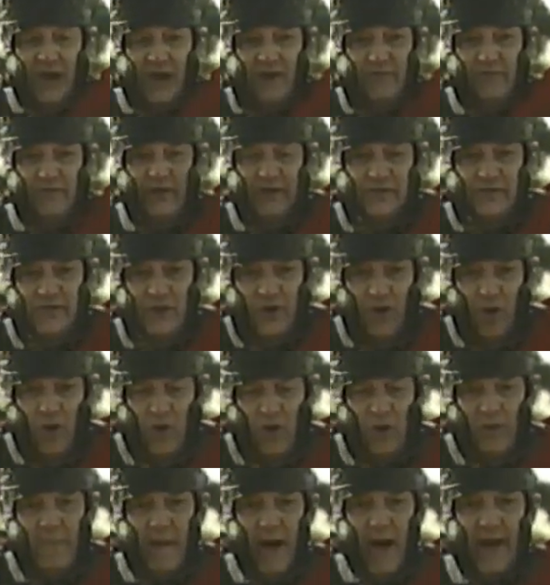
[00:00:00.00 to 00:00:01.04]
covering their
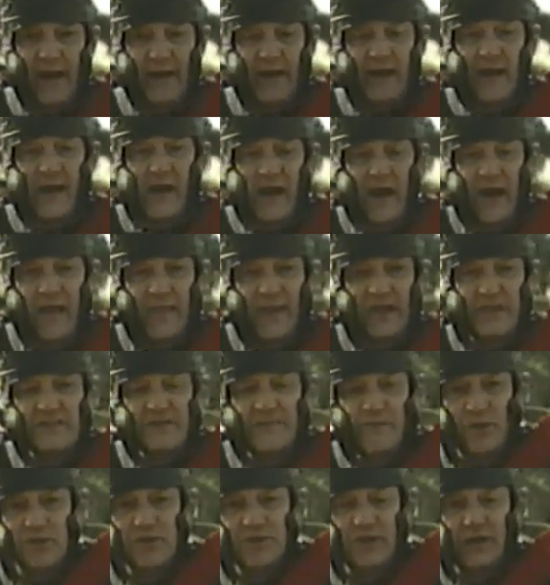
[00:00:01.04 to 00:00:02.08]
whole body.
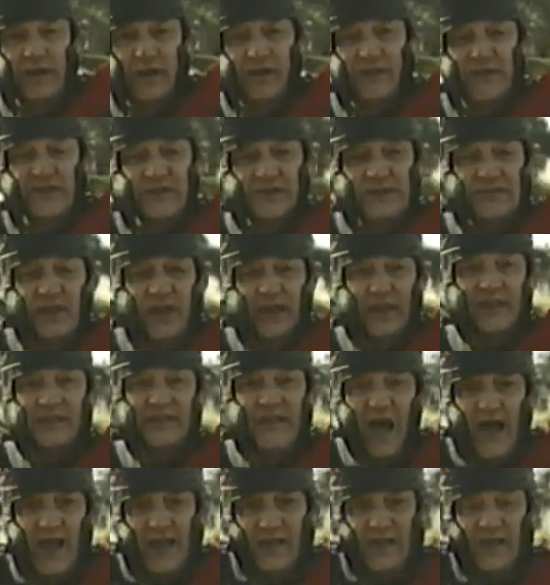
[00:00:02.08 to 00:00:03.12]
That's mostly the
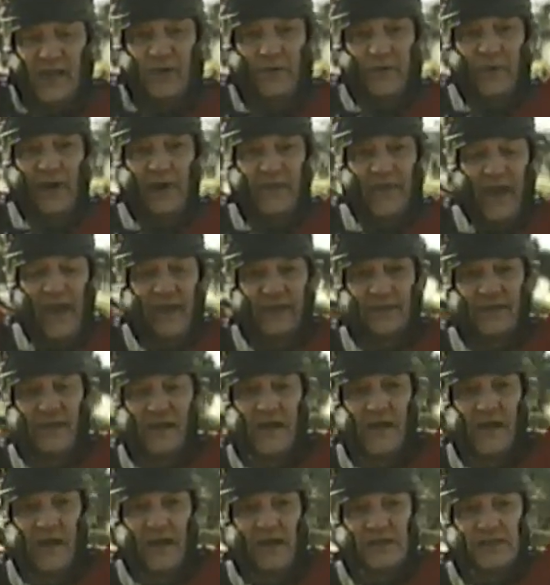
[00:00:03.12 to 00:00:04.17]
Sagittarii wear that.
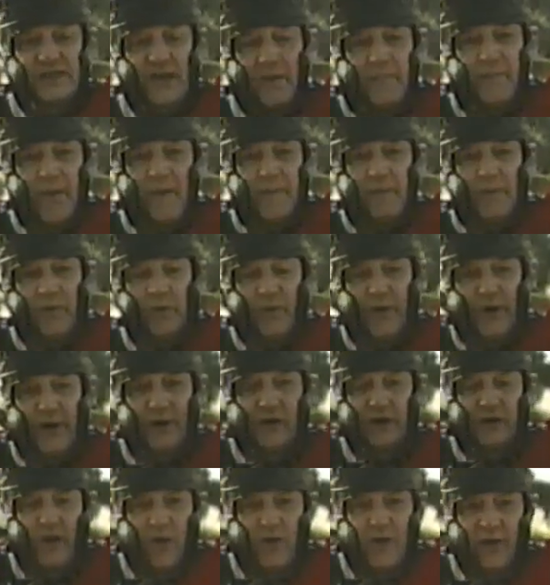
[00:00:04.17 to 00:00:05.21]
Some people
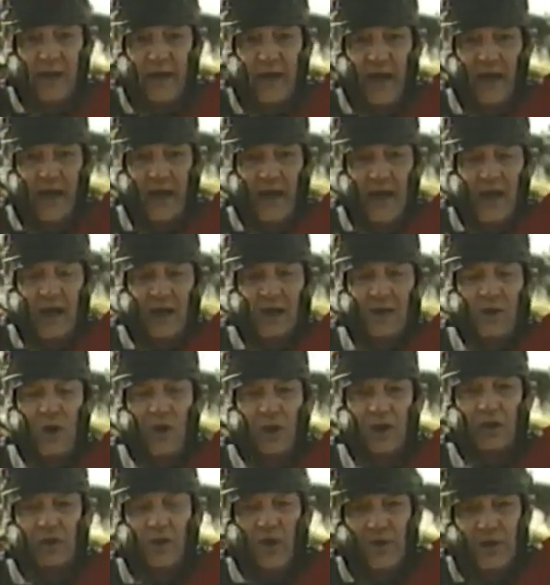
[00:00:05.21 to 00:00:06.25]
wear a lorica
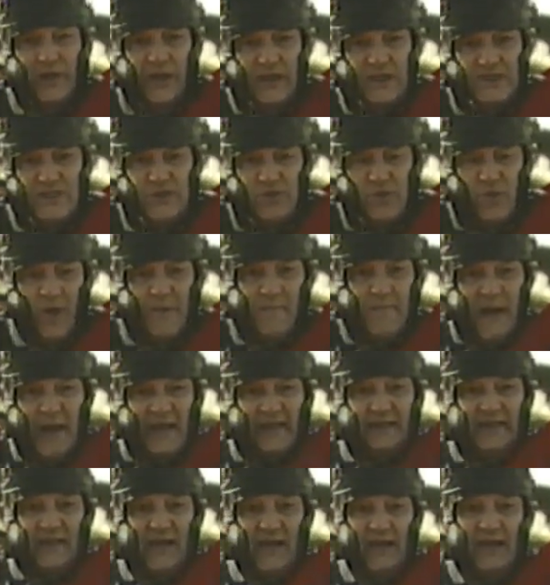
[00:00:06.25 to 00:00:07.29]
called a lorica
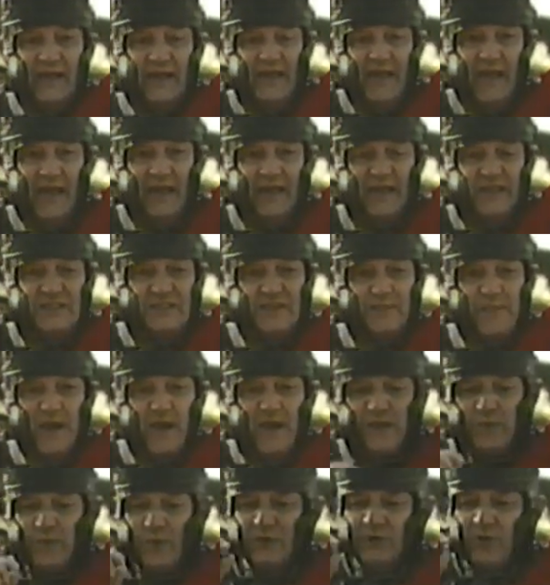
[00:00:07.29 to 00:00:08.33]
squamata, and it's
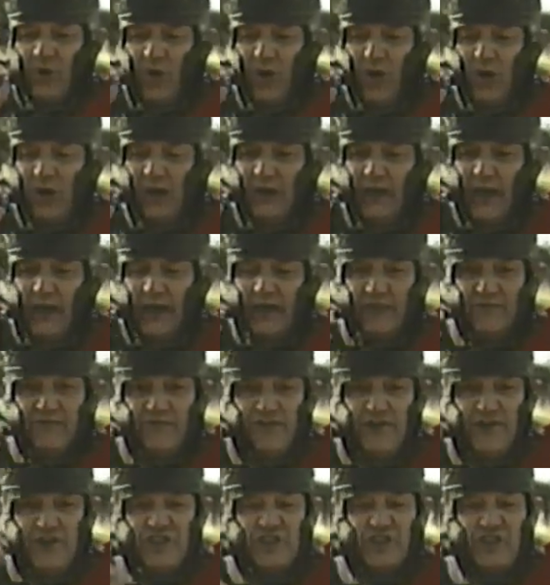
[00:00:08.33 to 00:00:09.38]
made with all like
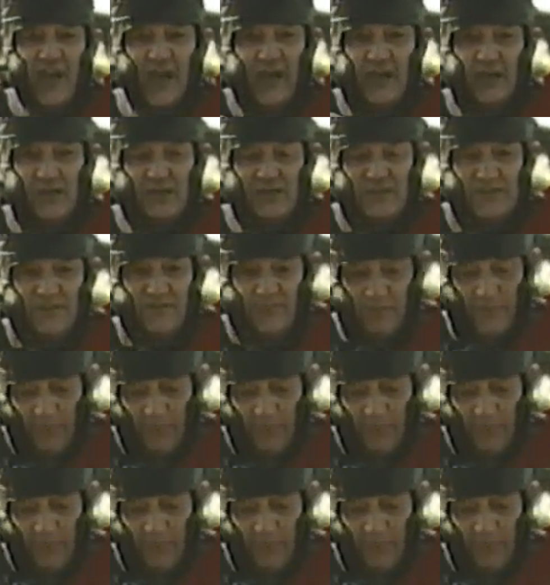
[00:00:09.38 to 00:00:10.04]
fish scales